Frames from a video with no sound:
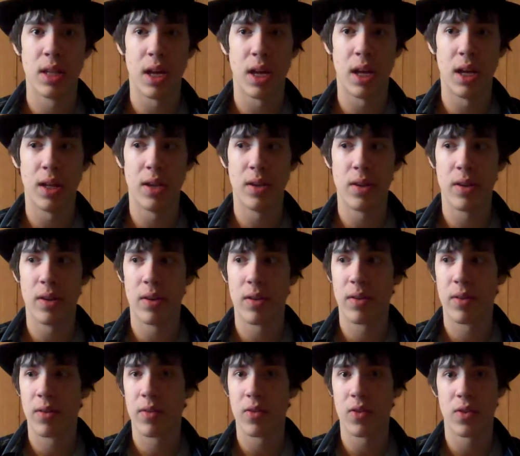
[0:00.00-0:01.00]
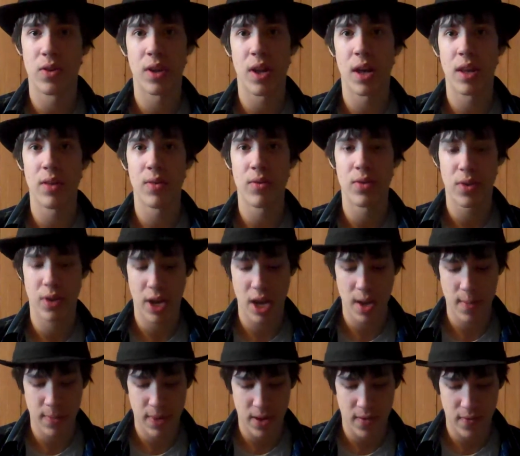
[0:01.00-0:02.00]
and just not use your
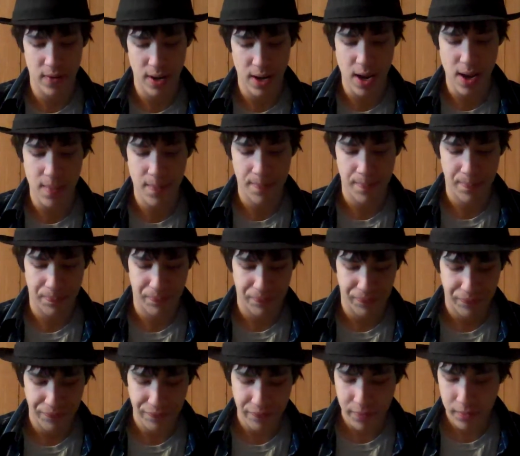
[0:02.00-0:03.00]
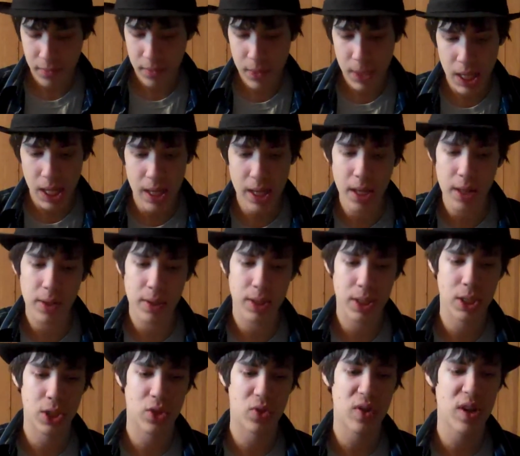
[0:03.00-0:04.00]
games ever again. And then there's
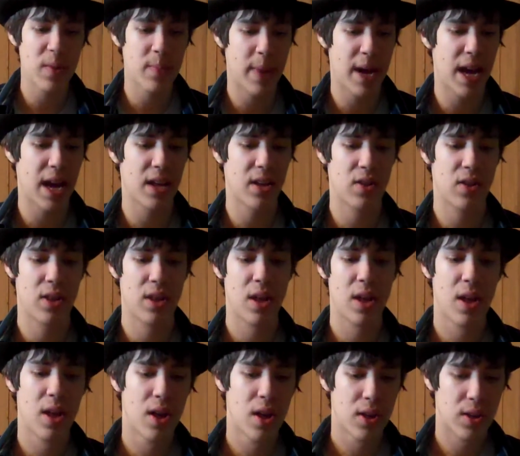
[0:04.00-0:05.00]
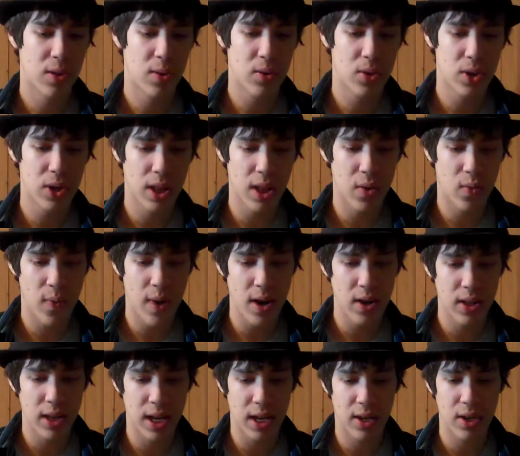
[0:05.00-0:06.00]
Street Pass. Social and
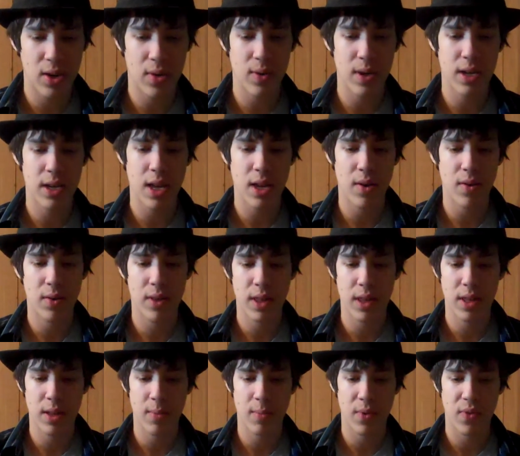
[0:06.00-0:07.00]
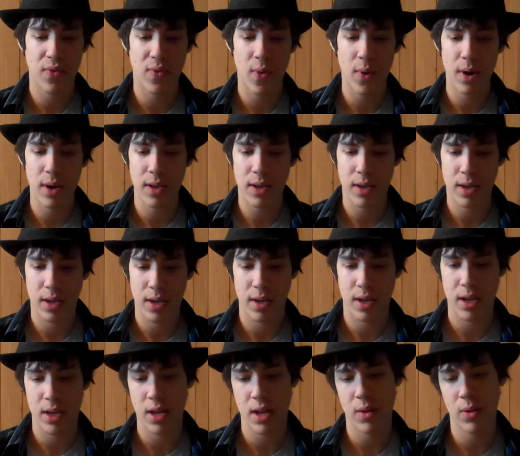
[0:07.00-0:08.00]
wired like no Nintendo system before it,
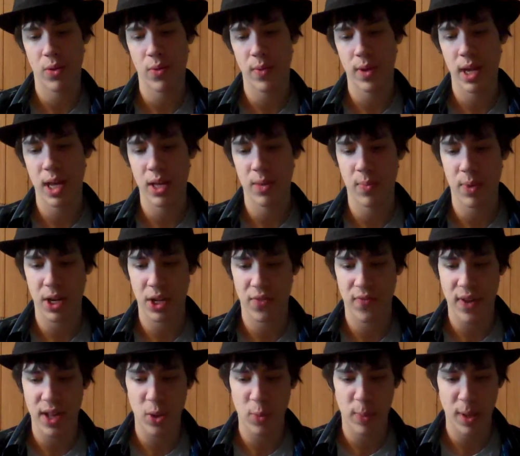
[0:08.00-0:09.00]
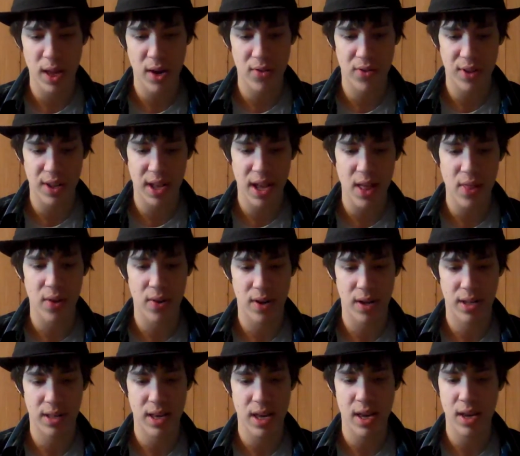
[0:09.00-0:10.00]
Nintendo 3DS brings fellow players together in
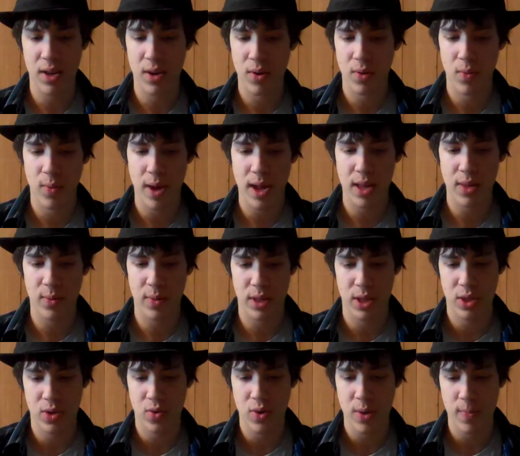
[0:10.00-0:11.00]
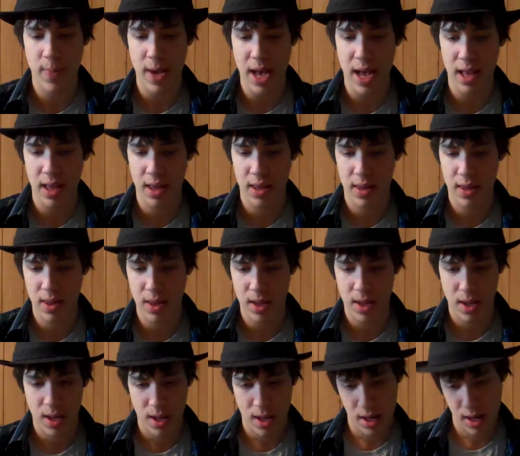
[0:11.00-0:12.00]
exciting new ways with Street Pass.
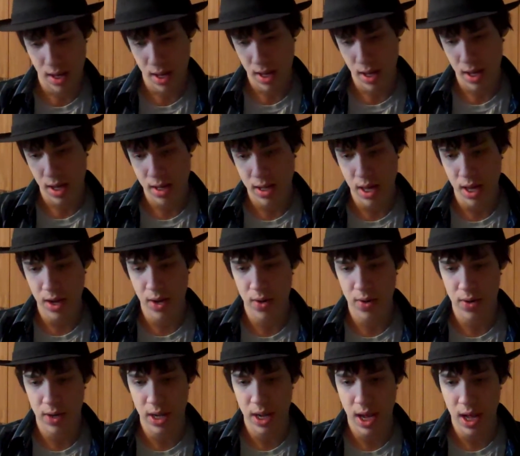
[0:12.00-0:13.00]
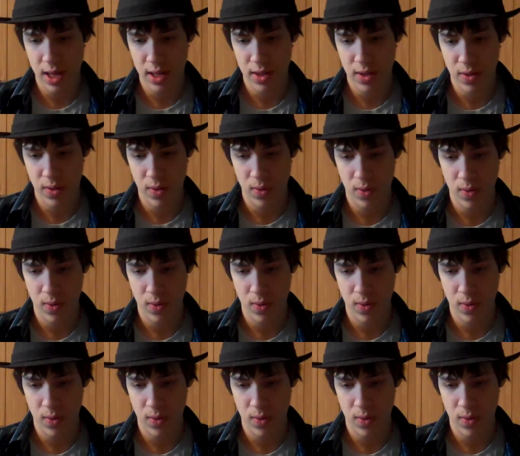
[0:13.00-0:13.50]
Set your 3DS